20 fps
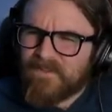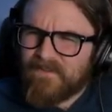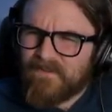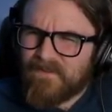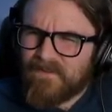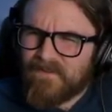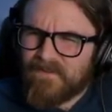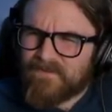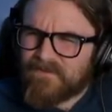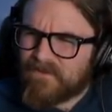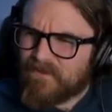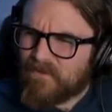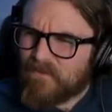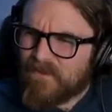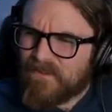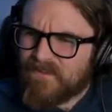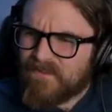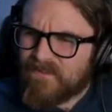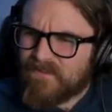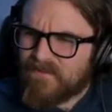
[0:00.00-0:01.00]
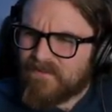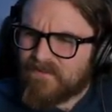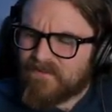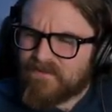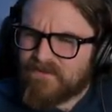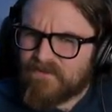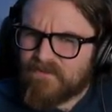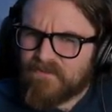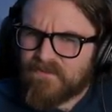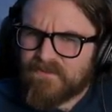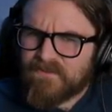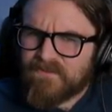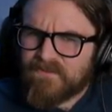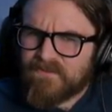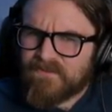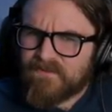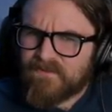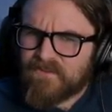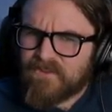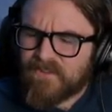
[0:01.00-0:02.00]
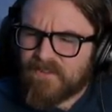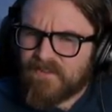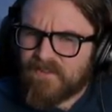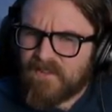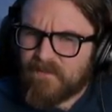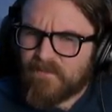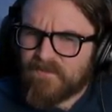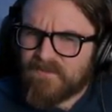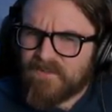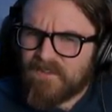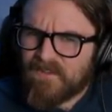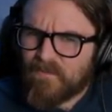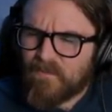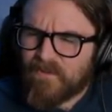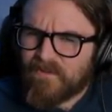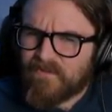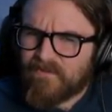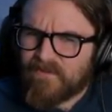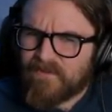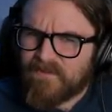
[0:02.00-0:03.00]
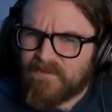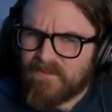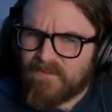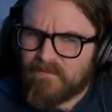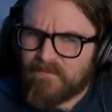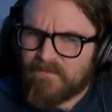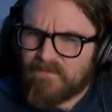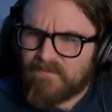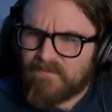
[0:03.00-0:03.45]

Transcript: is there a way to uh, check a gamer tag while you're in game?